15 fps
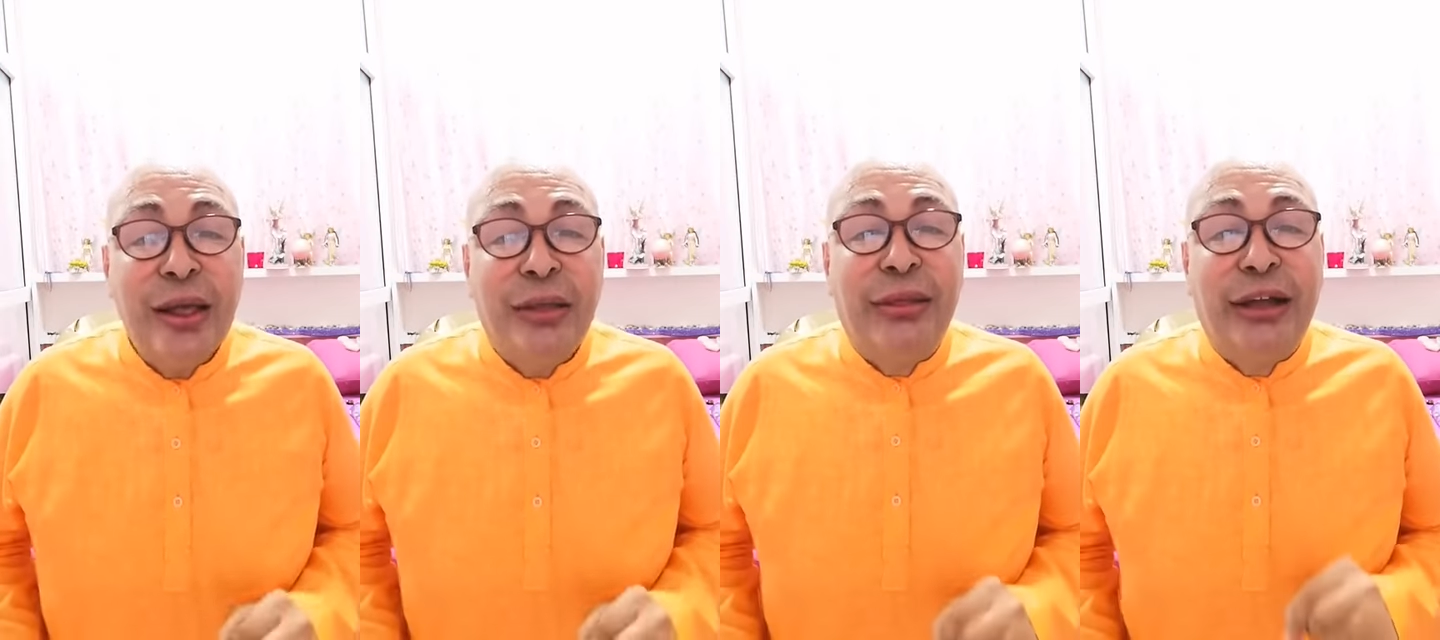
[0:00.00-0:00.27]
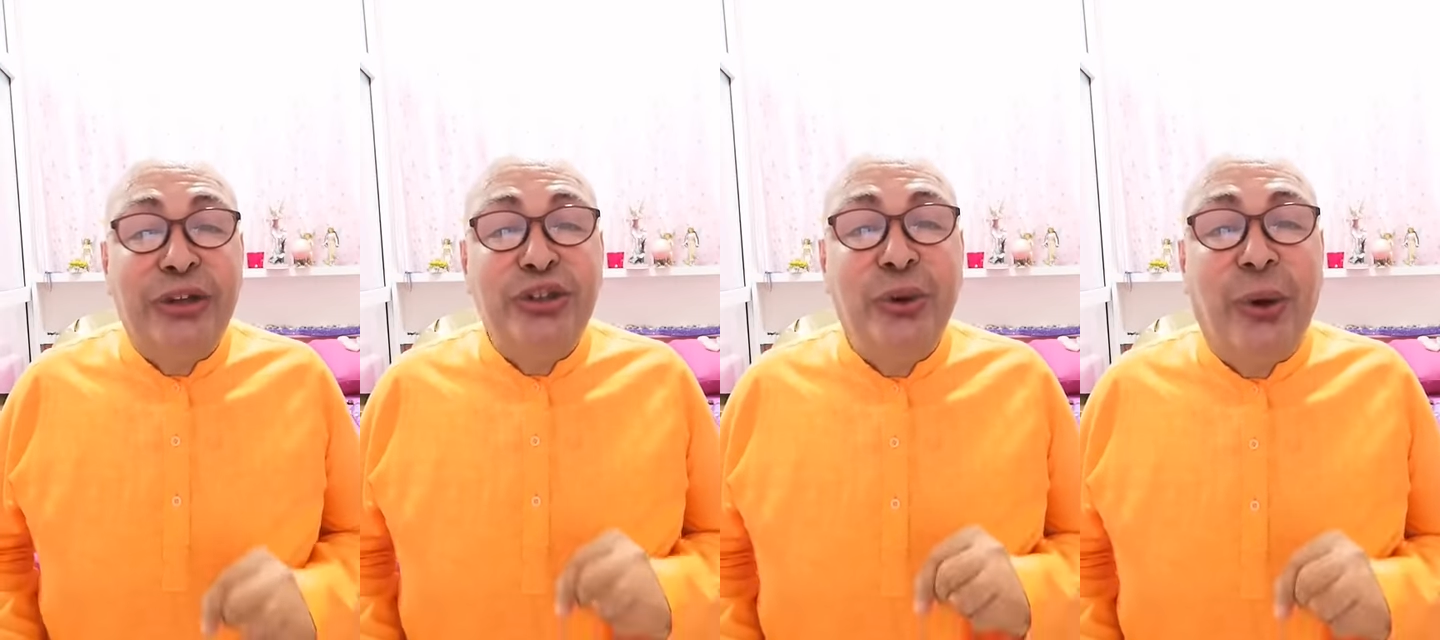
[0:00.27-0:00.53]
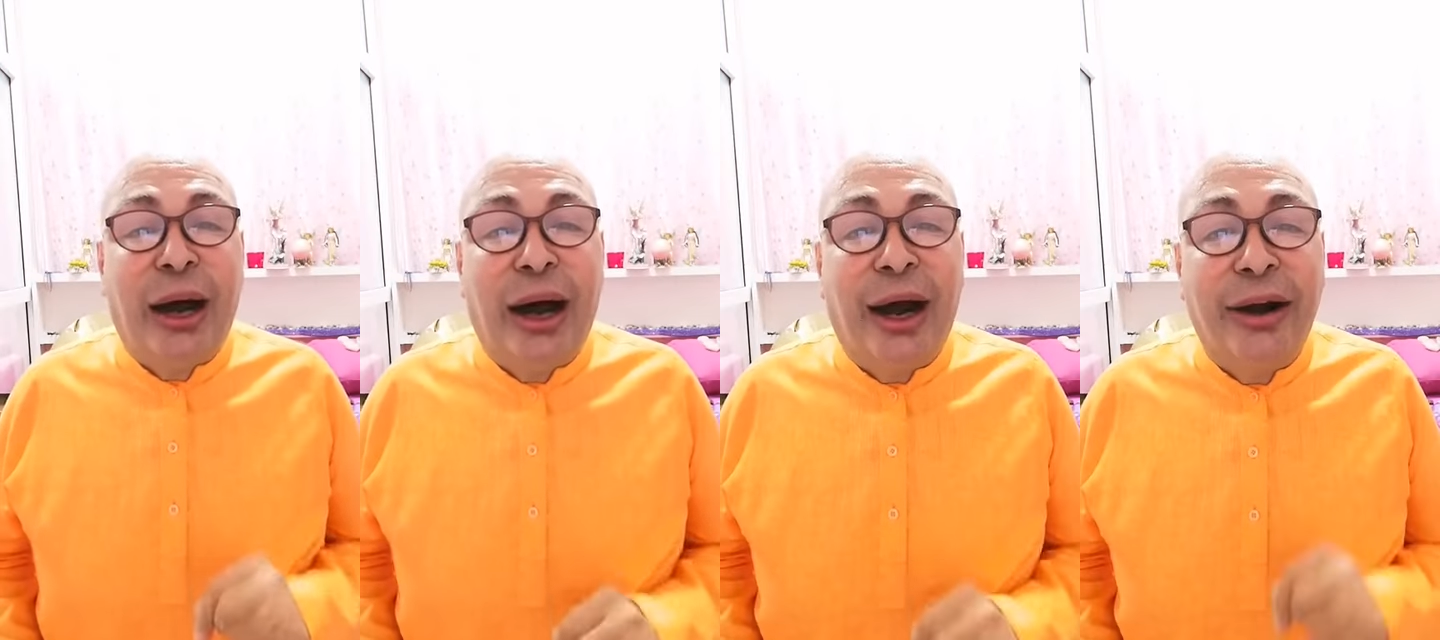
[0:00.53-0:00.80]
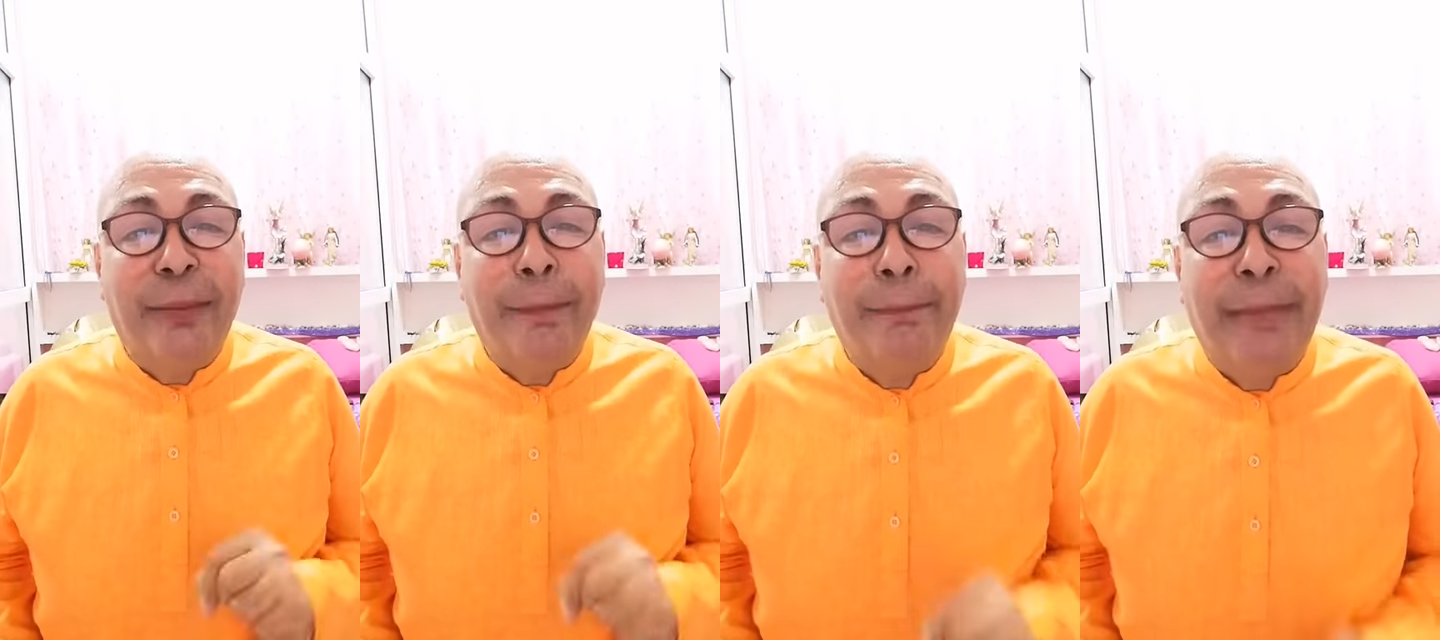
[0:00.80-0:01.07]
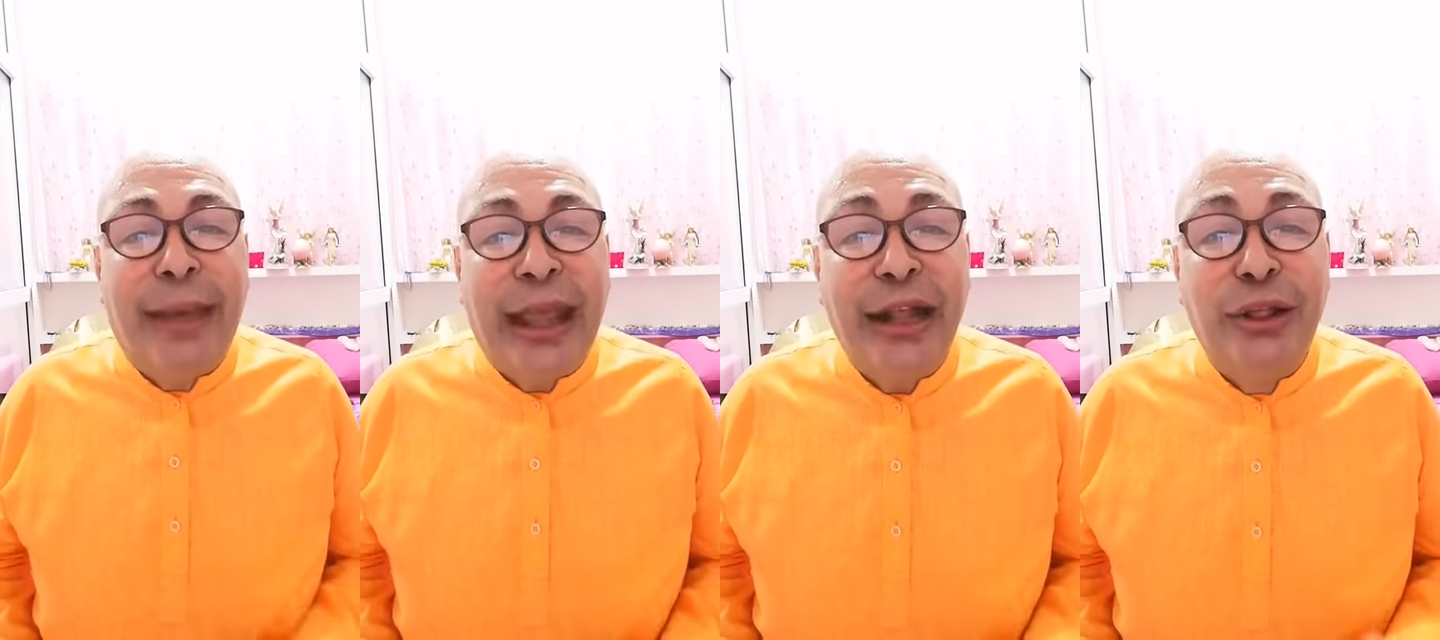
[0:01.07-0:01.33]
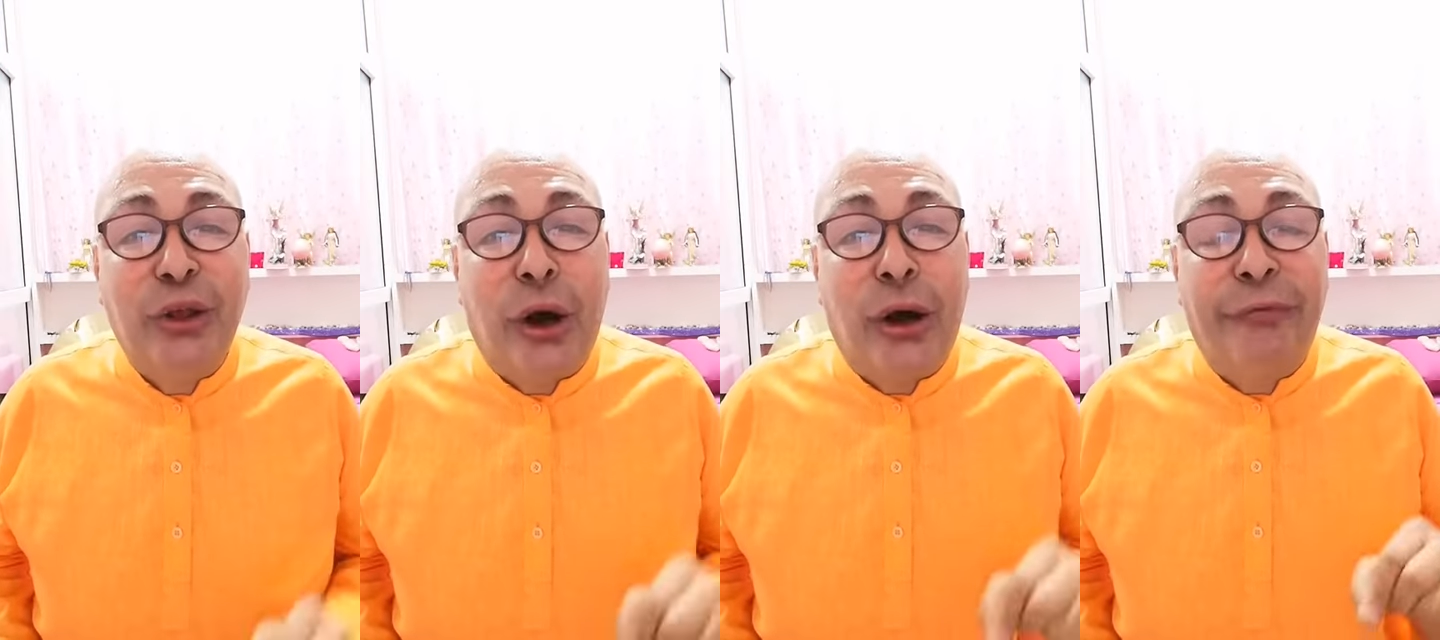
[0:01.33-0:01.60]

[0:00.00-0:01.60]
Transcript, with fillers: that you are made